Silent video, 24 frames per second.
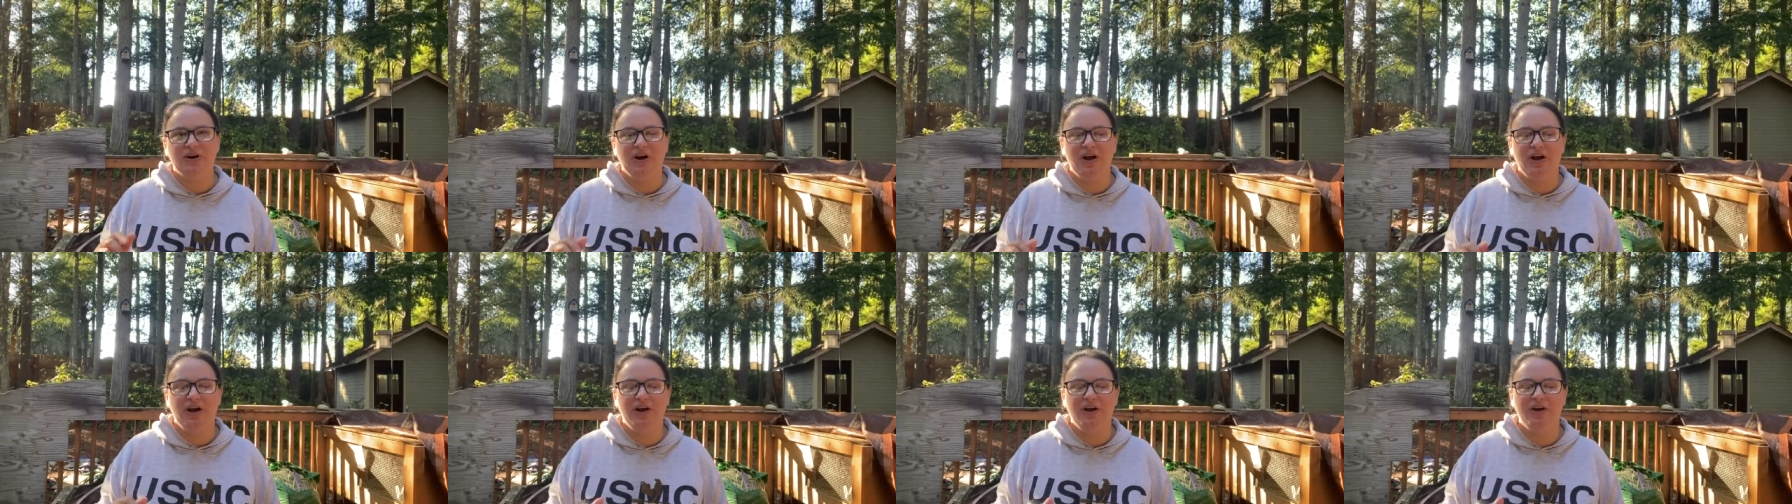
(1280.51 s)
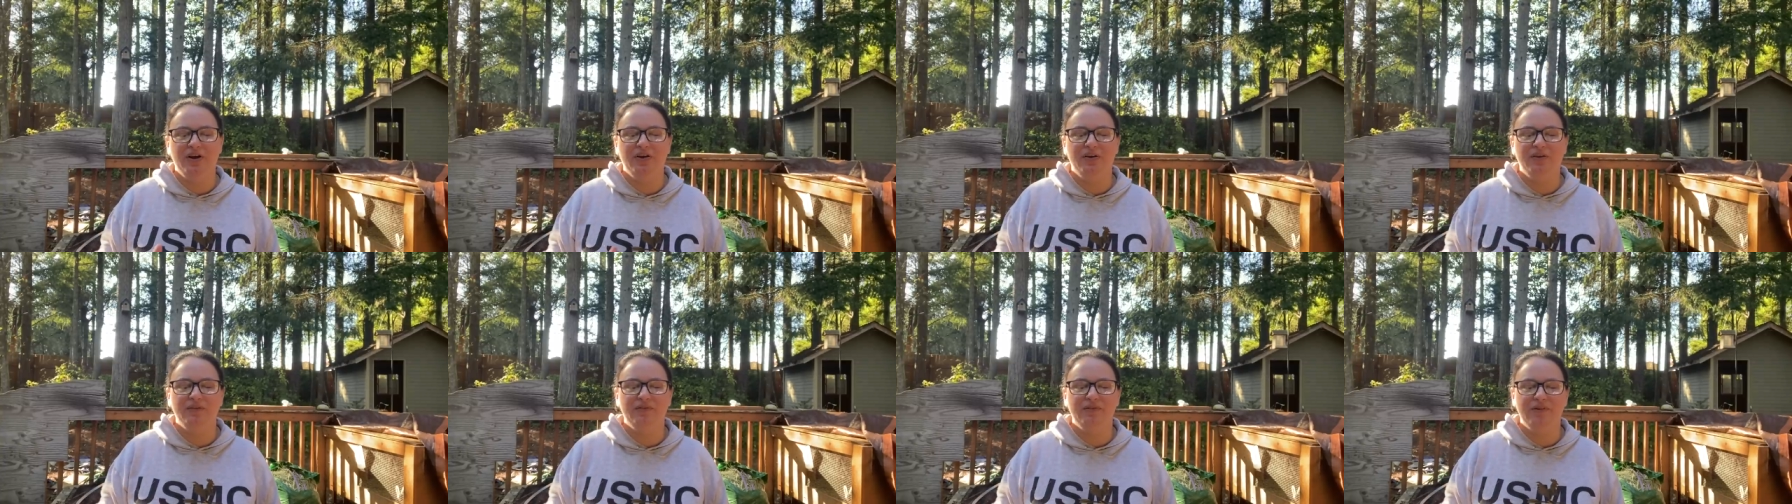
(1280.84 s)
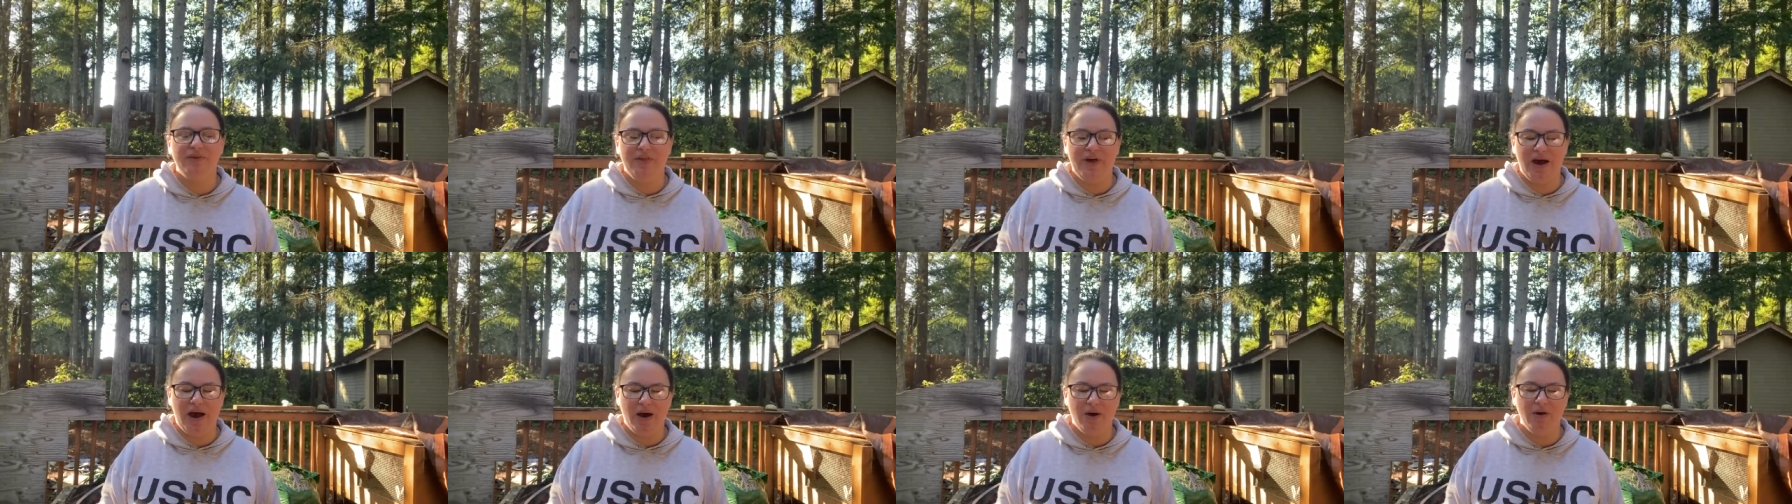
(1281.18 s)
of
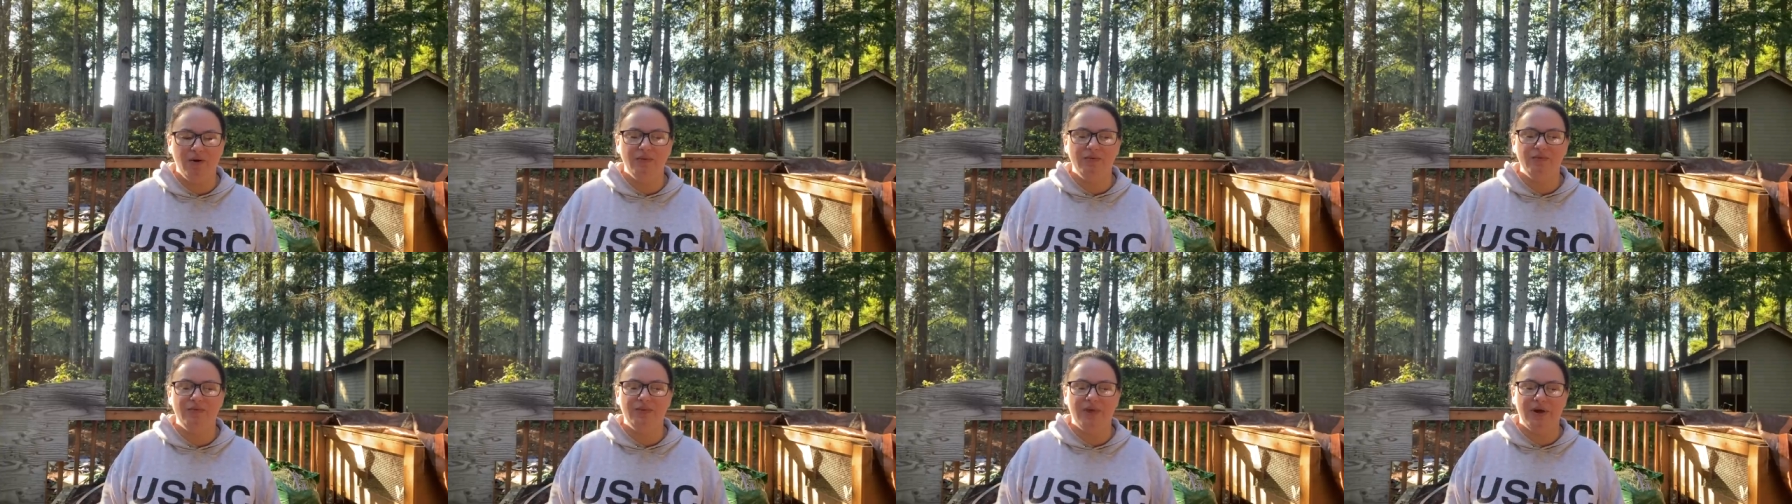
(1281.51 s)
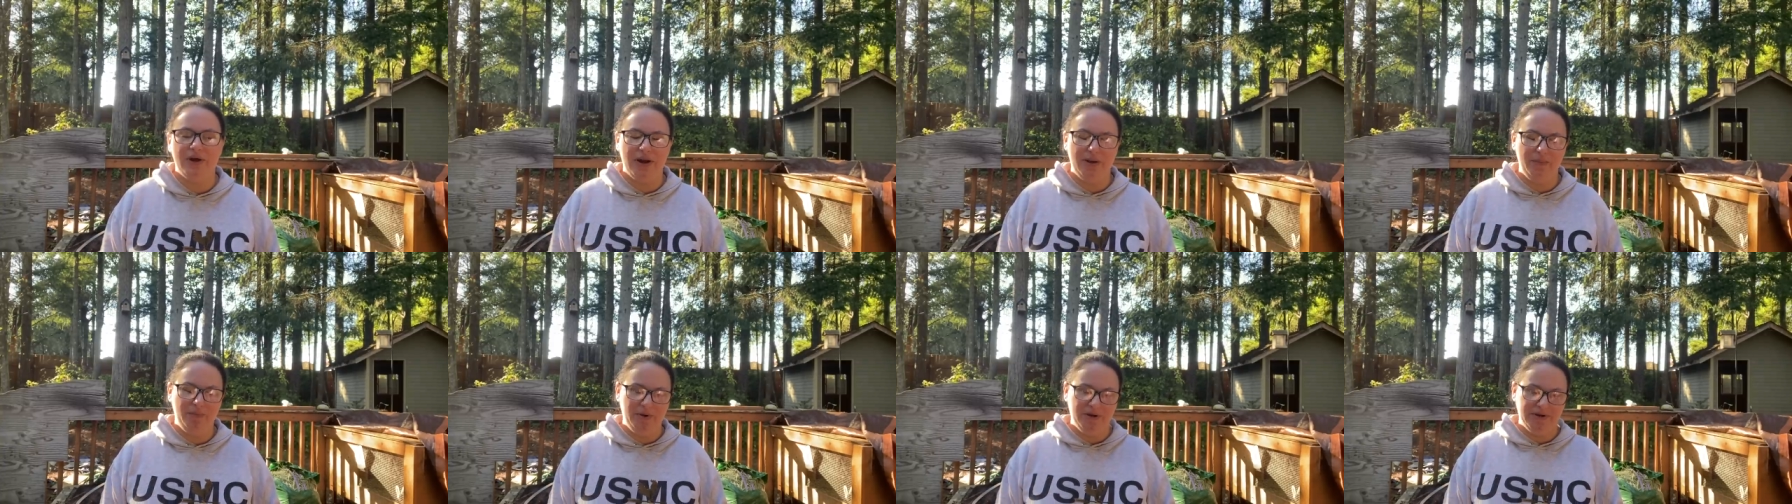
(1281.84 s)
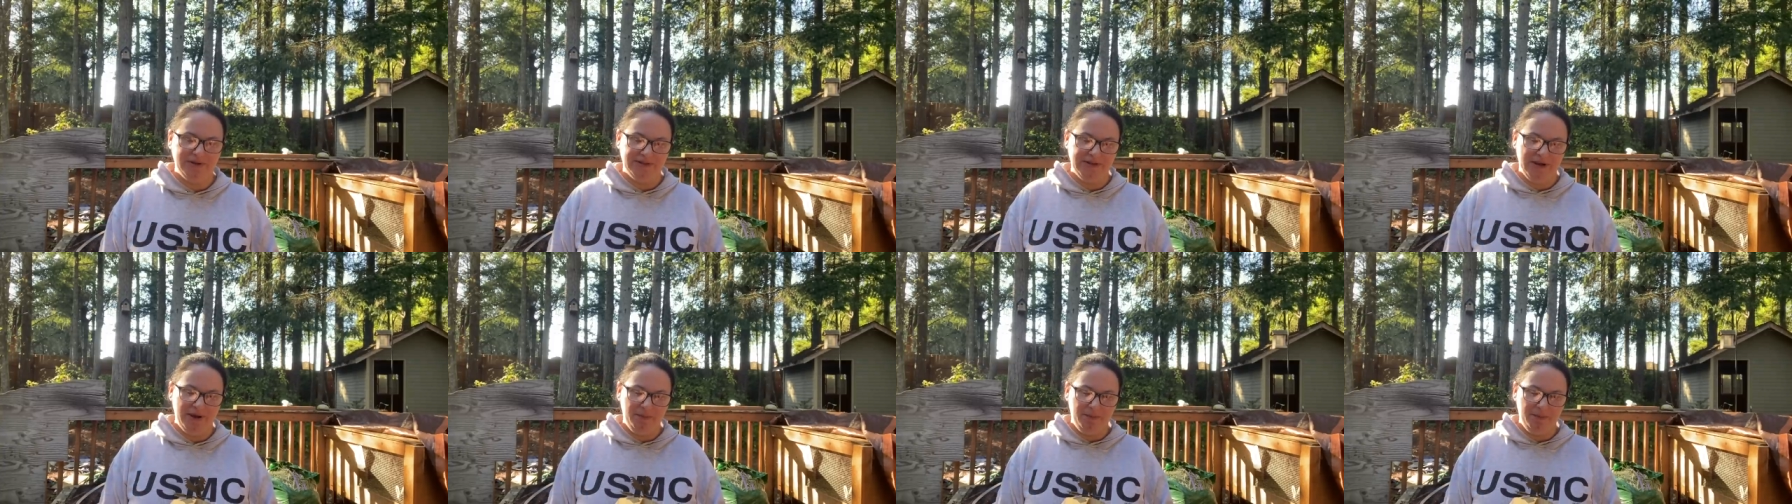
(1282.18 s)
that that I
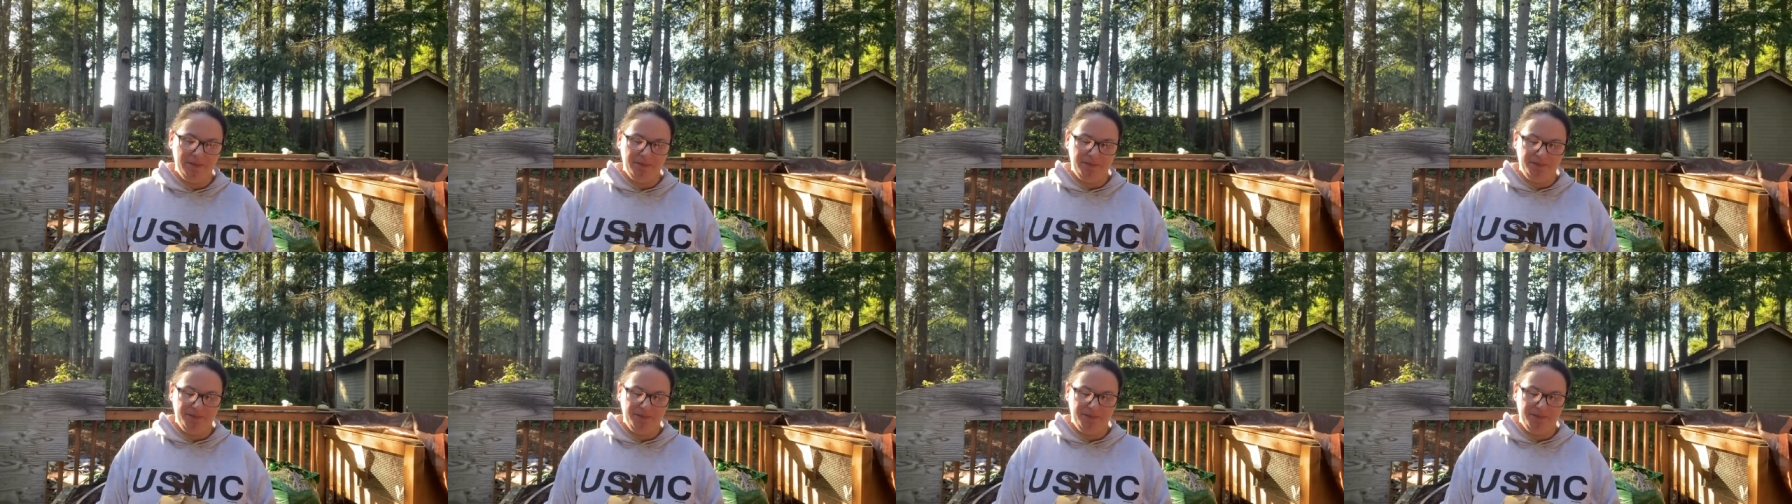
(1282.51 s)
picked up